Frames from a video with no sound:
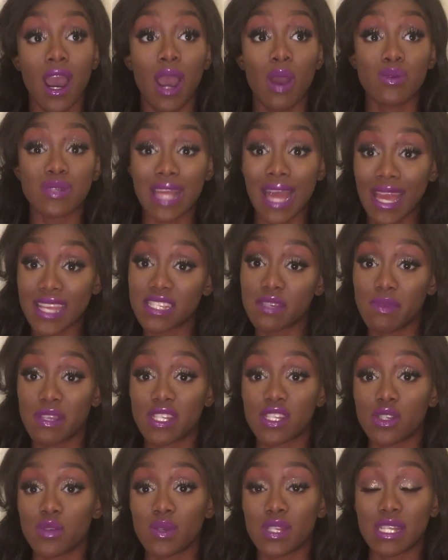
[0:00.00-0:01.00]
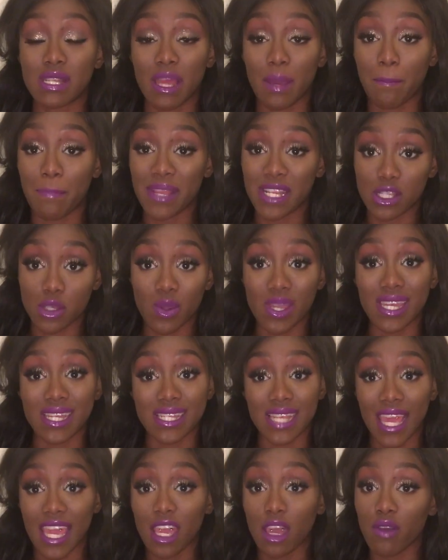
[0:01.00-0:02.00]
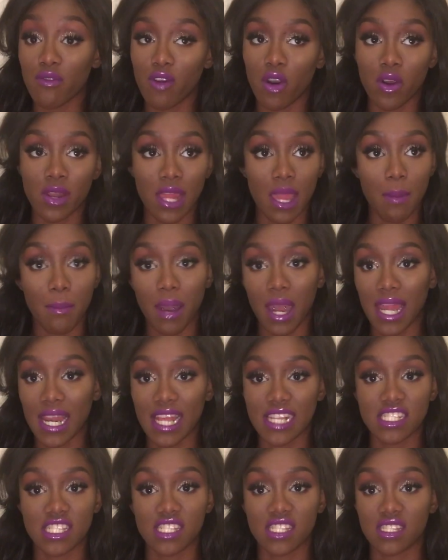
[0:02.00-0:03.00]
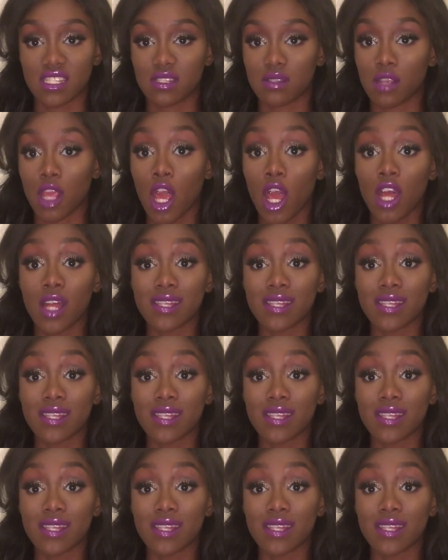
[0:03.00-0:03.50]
I was actually meant to be doing a takeover on Empire Lashes